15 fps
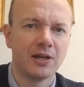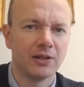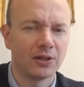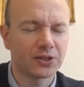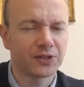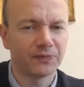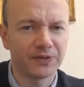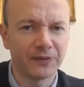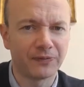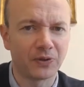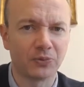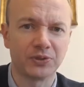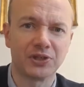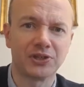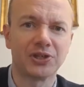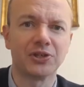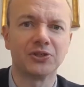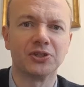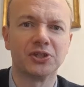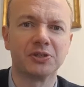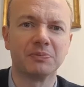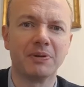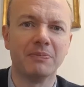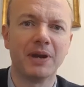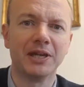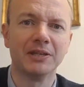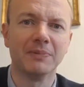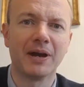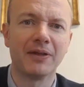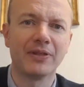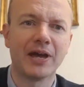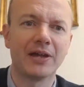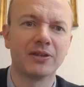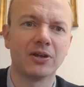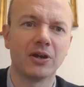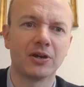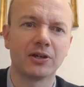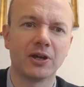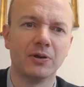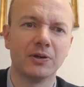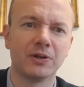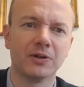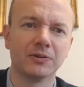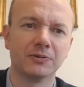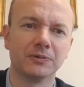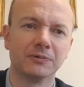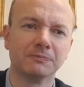lots of difficult decisions to be made about that going on.